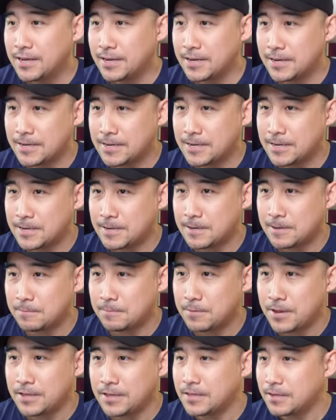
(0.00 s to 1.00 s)

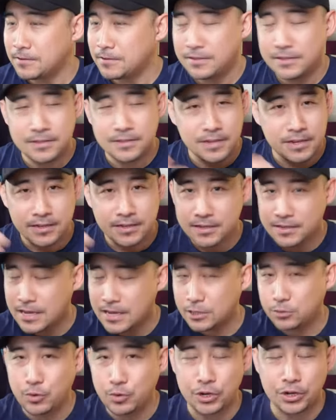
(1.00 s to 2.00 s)
In the
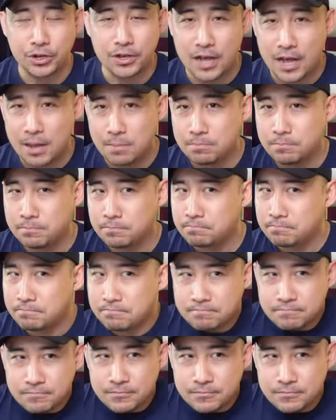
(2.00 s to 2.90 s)
next week to come,